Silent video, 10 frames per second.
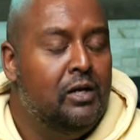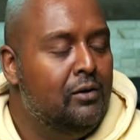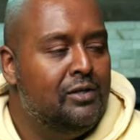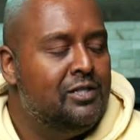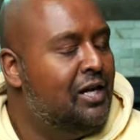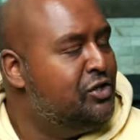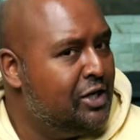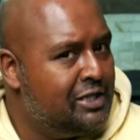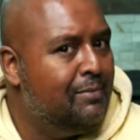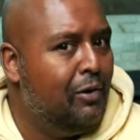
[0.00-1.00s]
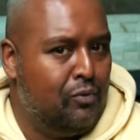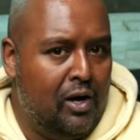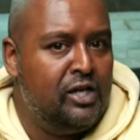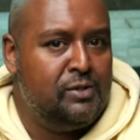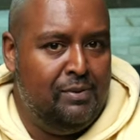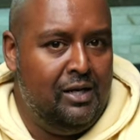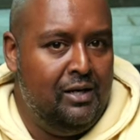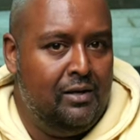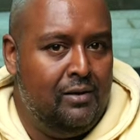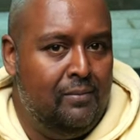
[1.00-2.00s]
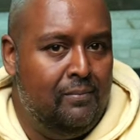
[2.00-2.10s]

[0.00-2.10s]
You know, it's not just about raw speed.